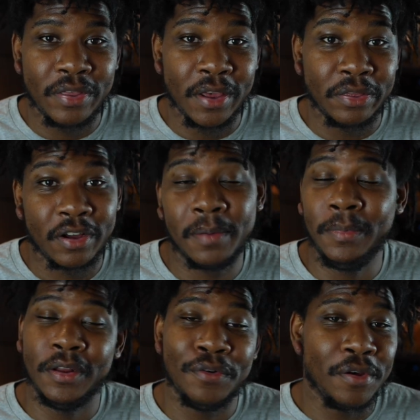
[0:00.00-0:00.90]
then they're going to
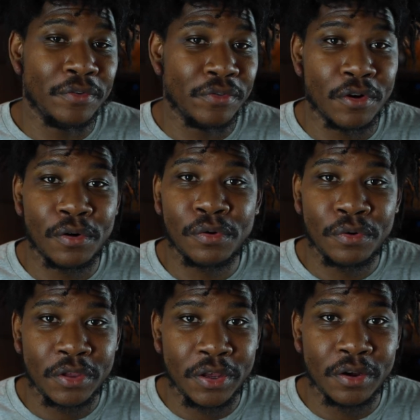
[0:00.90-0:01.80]
be annoying for a
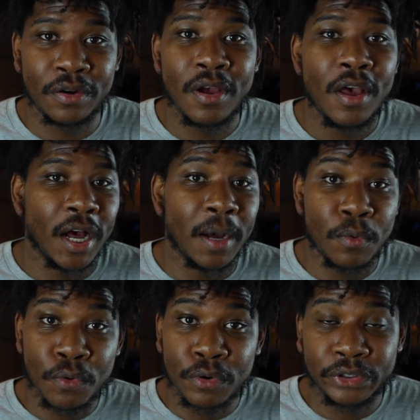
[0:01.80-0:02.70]
whole year
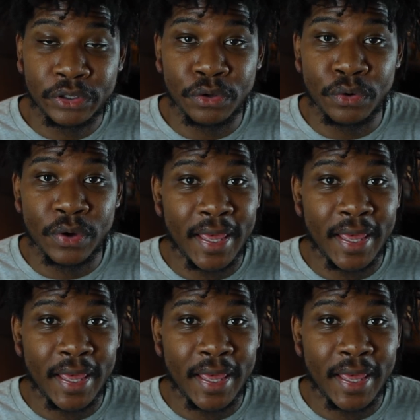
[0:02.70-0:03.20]
or two.